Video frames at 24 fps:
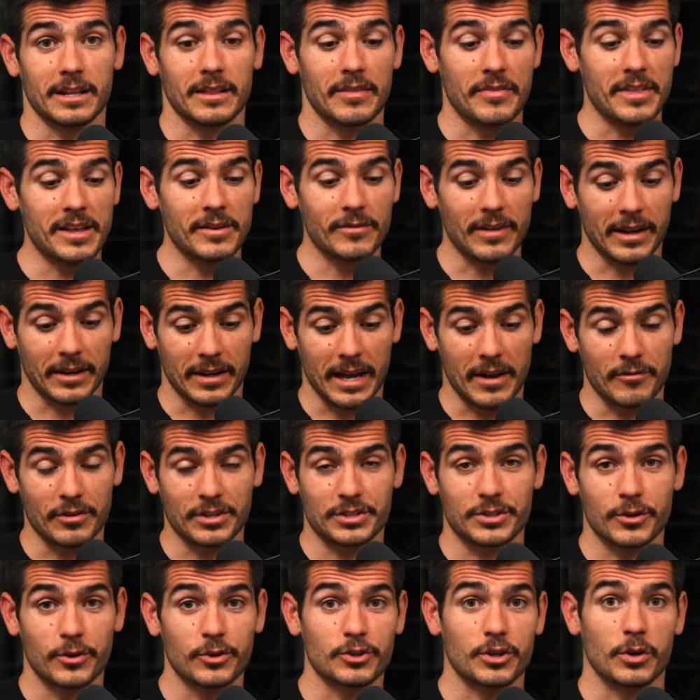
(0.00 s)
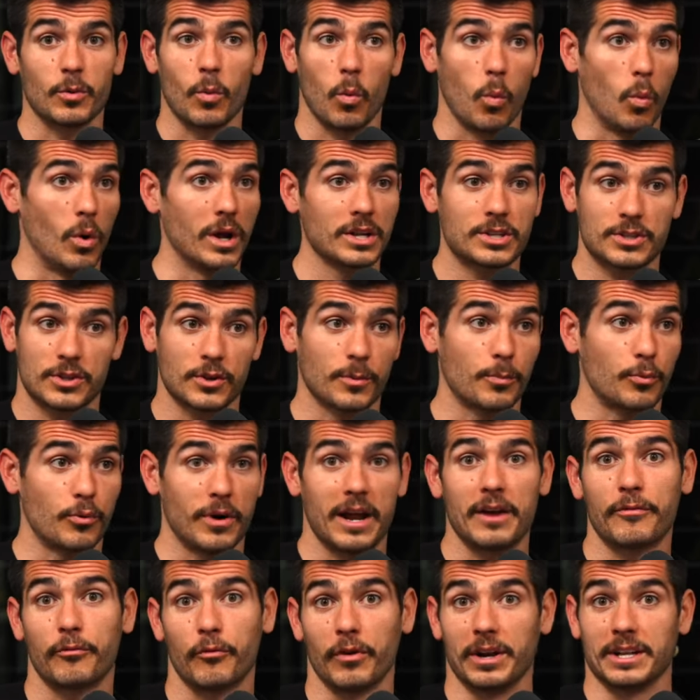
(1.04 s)
And then like every surgeon, what's their
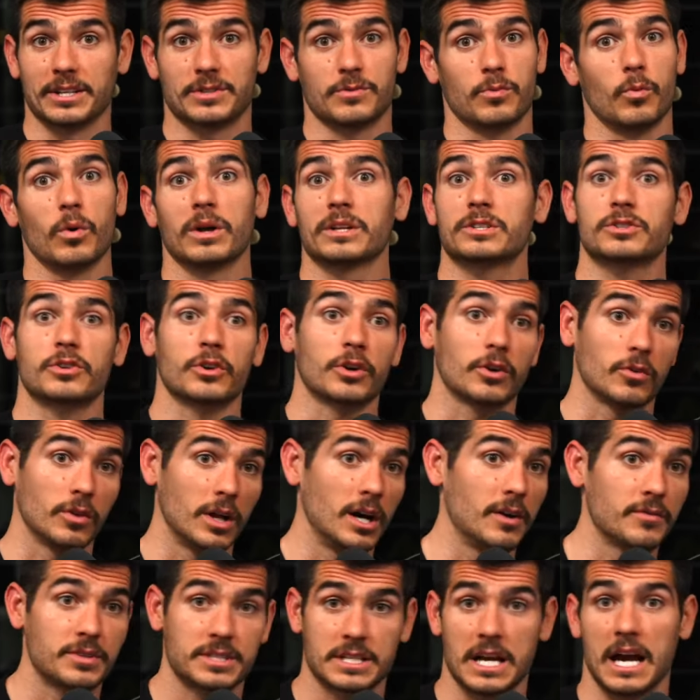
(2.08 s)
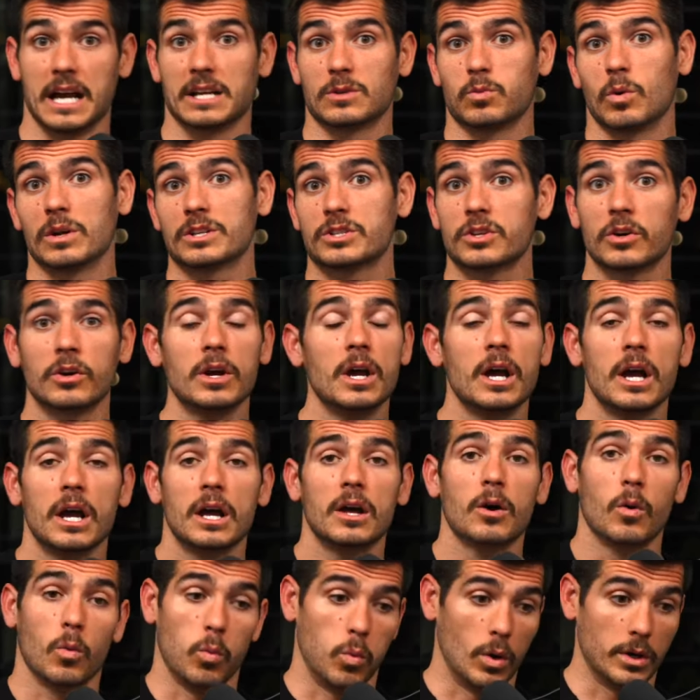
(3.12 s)
preference? What's their glove size? What's their
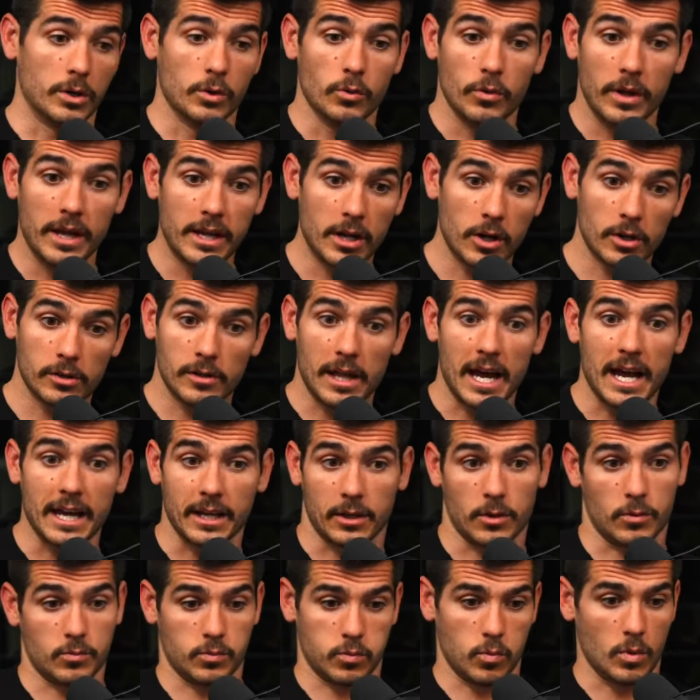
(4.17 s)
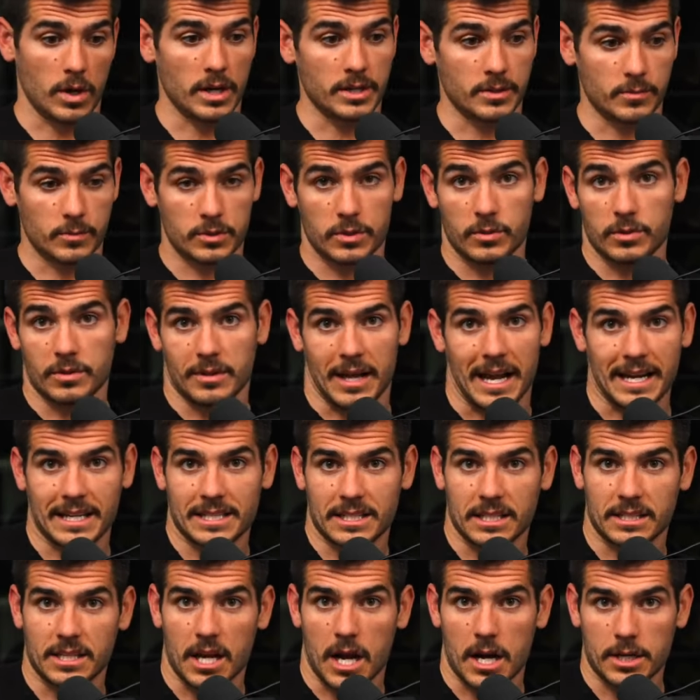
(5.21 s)
what do they are like? One likes
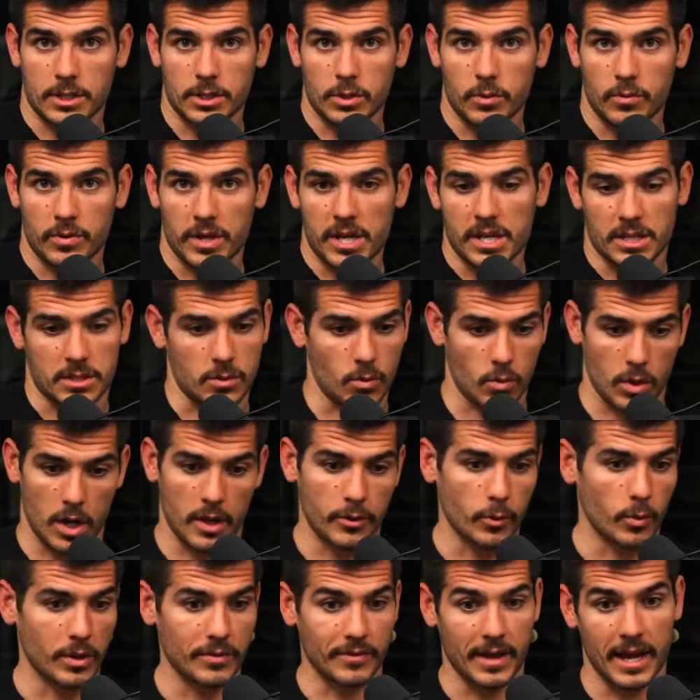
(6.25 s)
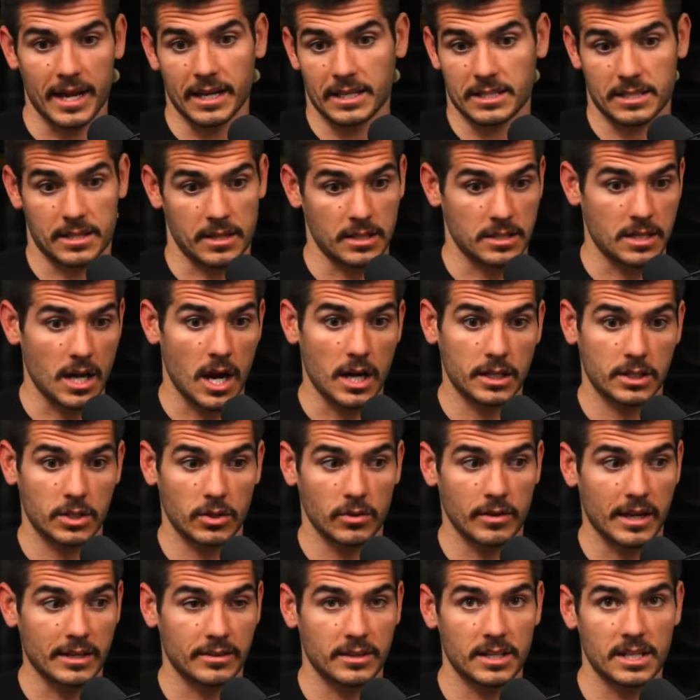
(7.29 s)
to talk to you this, the other one likes to talk to
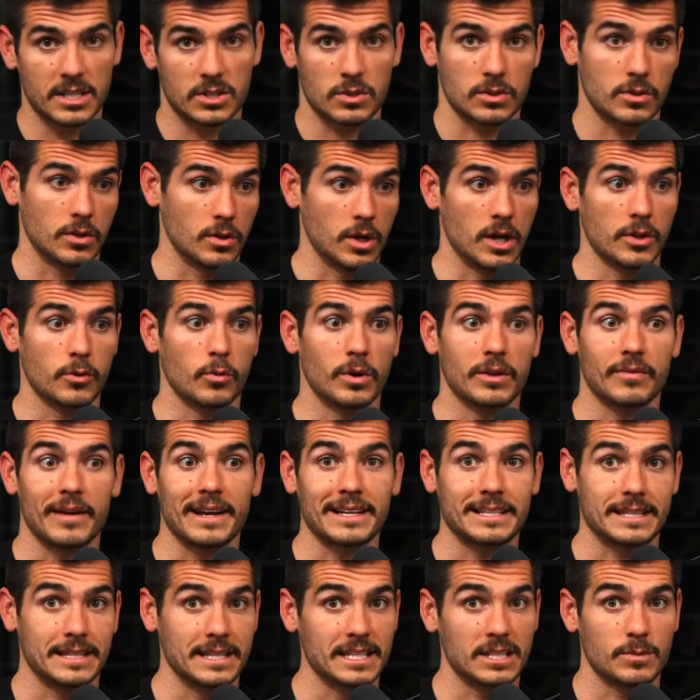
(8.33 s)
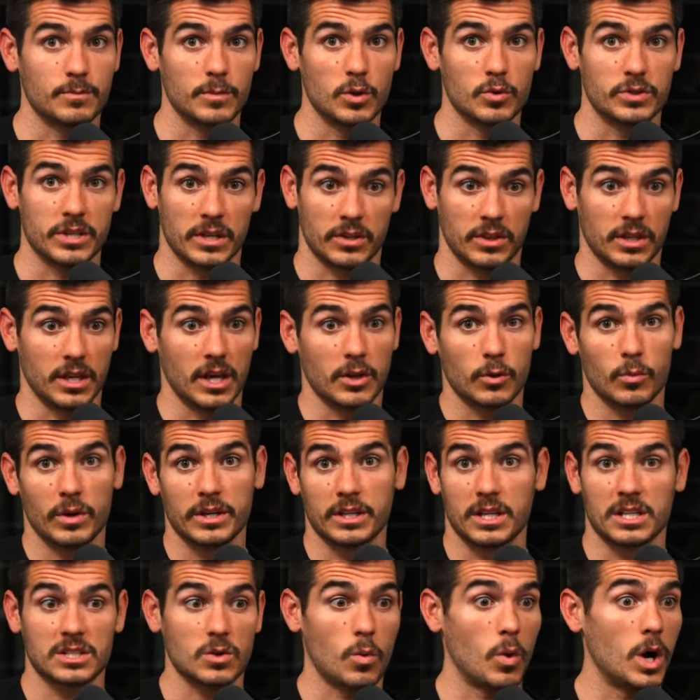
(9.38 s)
you like this, the other one likes this music, the other one
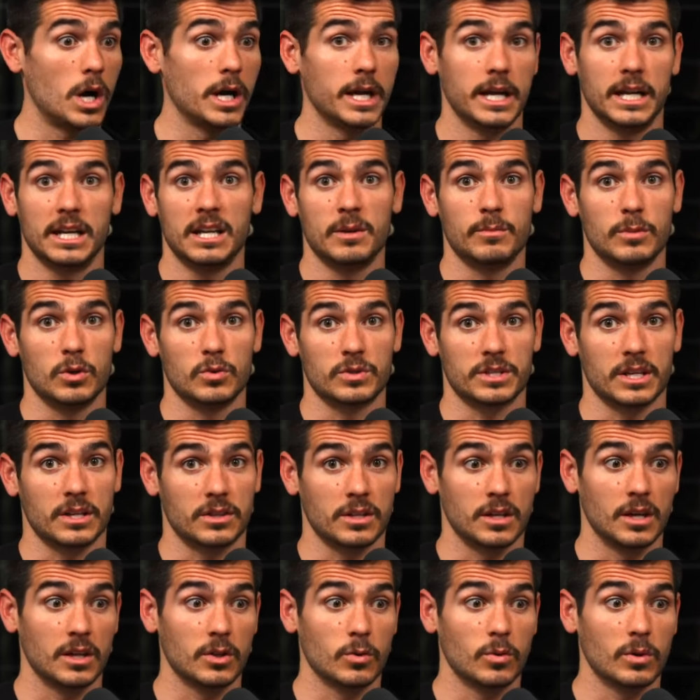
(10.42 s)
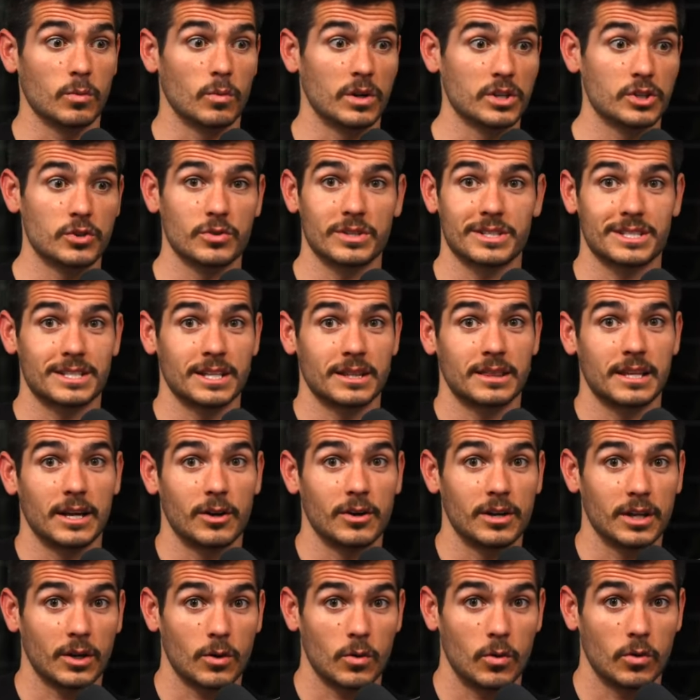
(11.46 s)
doesn't want any music, the other one wants you to sit
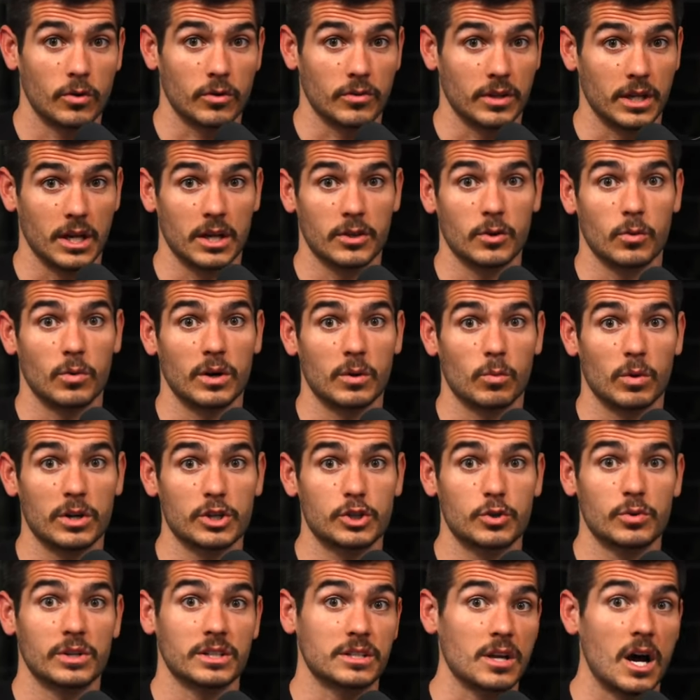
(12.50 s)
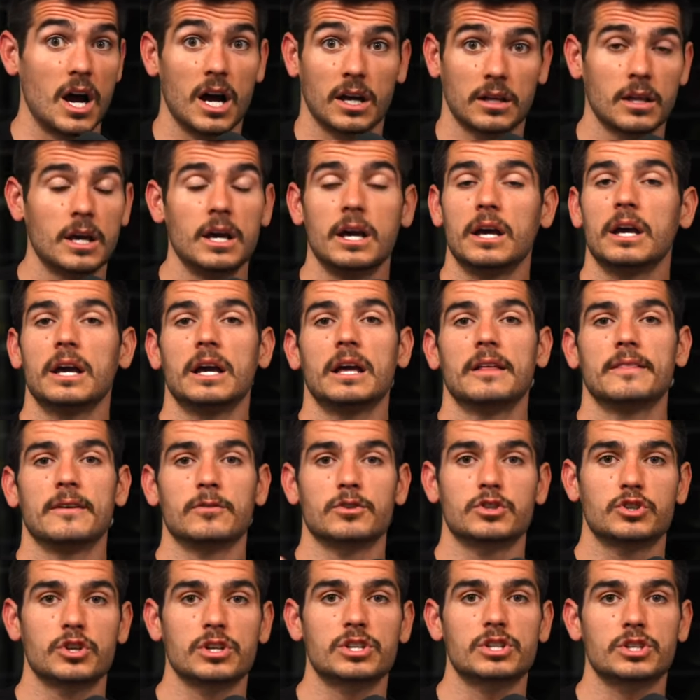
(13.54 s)
there in a corner, the other one wants you to talk
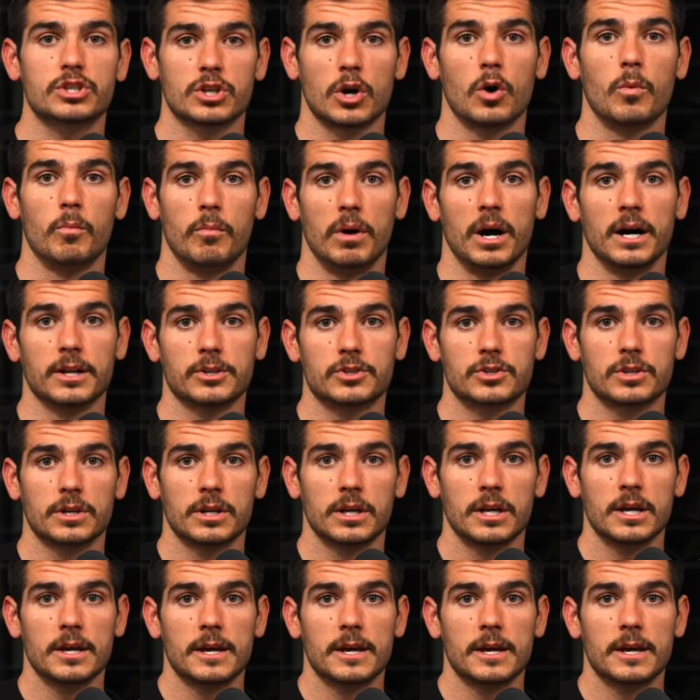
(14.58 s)
there's just so much.